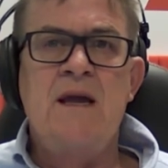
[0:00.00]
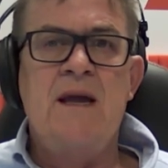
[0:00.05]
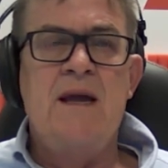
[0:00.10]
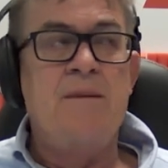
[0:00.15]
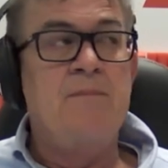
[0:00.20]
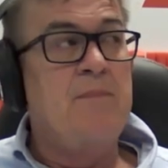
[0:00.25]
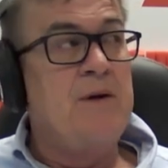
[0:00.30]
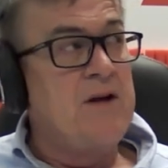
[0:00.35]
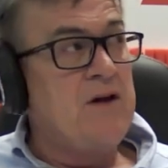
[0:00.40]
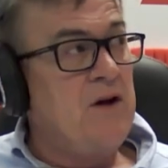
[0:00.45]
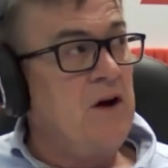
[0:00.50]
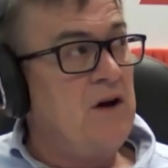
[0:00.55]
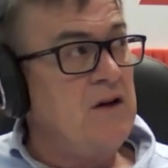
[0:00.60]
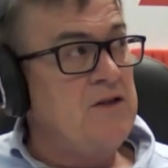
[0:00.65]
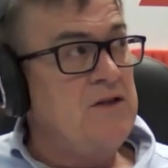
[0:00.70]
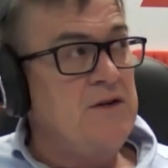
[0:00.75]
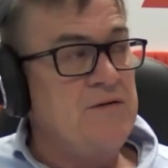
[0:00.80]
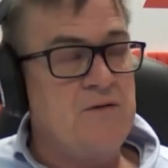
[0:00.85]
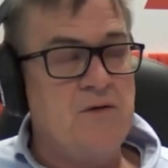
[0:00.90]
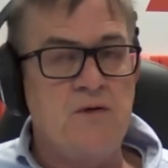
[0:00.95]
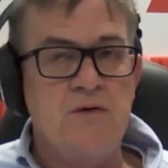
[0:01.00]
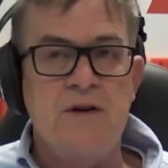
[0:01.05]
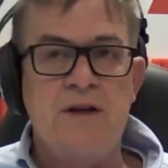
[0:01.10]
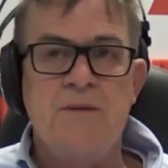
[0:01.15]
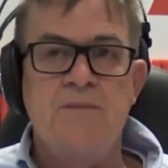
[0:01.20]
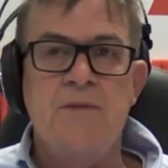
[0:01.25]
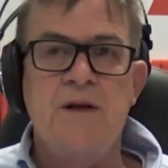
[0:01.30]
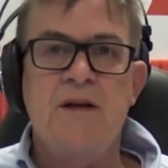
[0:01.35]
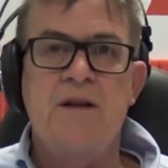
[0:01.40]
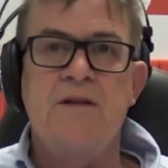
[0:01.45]
and because you've
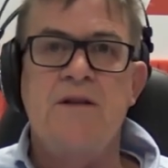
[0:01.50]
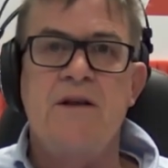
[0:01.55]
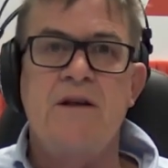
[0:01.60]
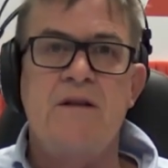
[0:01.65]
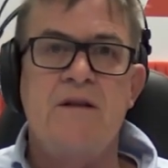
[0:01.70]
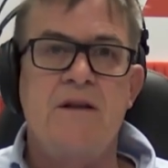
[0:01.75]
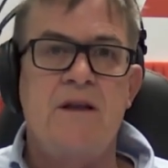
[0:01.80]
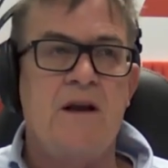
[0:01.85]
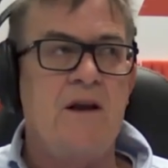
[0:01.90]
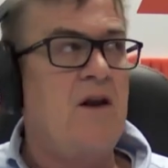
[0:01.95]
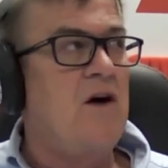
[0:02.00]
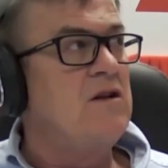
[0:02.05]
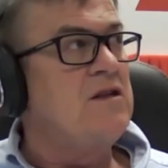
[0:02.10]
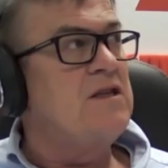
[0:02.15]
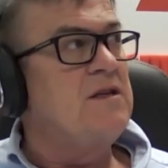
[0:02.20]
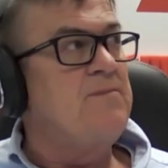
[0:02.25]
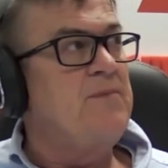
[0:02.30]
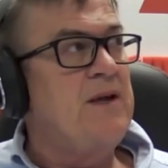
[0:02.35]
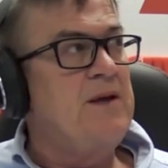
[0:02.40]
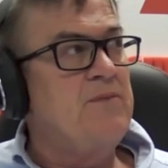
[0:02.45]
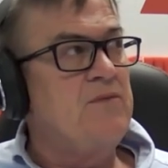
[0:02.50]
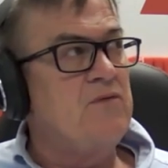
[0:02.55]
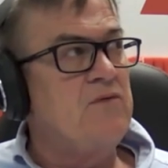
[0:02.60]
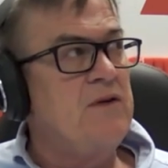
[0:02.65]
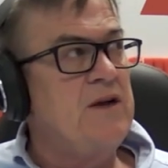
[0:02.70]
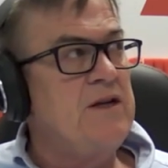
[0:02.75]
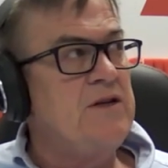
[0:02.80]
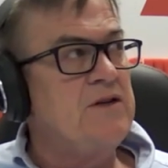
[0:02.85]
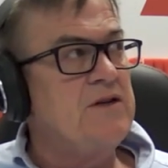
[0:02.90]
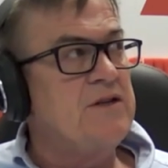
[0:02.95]
already admitted that, that lots of people
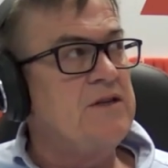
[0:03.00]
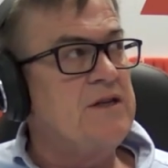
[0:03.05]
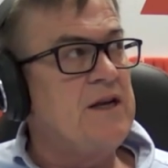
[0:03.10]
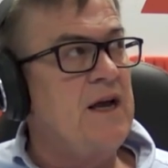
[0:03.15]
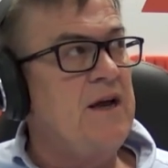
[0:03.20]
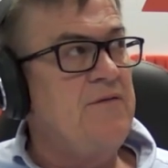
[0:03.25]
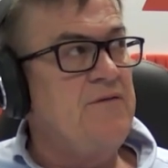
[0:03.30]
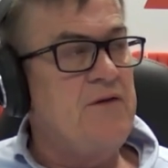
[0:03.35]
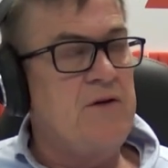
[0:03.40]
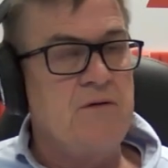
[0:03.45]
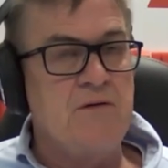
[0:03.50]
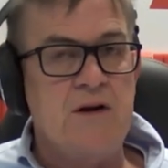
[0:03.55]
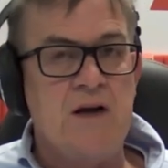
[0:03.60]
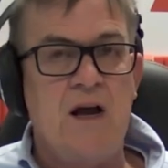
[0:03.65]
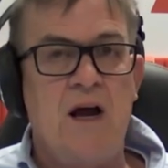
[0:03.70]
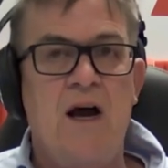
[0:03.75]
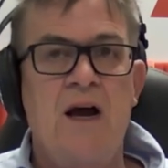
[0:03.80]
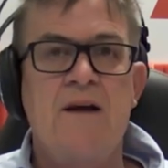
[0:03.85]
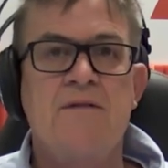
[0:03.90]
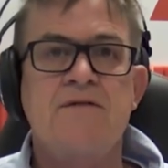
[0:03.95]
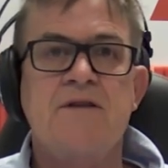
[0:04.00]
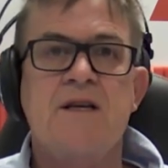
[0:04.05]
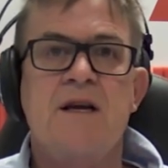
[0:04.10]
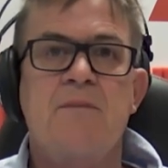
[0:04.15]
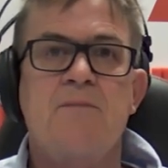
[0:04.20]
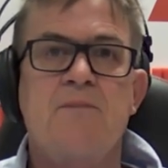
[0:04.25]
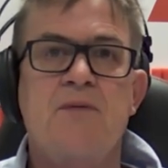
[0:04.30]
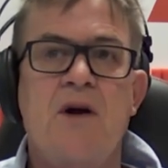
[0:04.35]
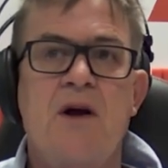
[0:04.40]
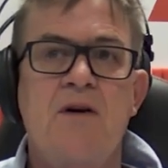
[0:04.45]
read your stuff, you're a guy of
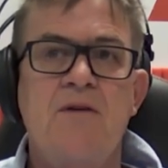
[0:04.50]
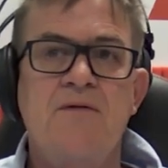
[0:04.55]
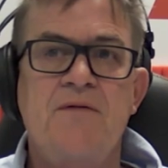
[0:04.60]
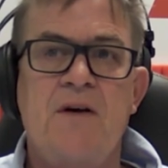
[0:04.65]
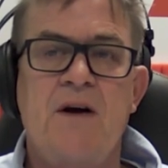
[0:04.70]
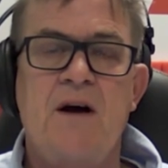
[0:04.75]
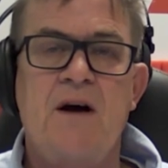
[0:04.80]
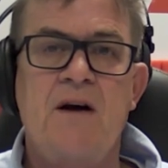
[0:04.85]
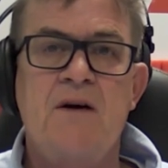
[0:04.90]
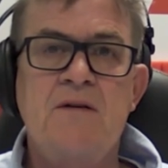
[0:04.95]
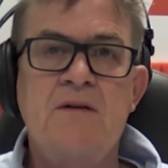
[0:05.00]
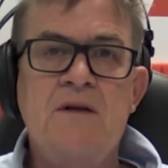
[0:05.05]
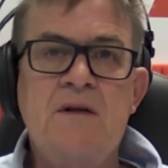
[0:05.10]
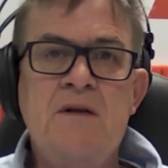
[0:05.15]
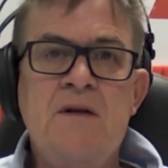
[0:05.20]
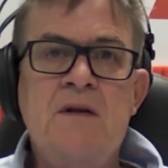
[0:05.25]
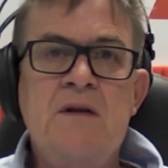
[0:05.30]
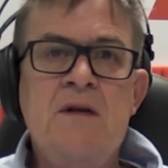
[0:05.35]
some profile,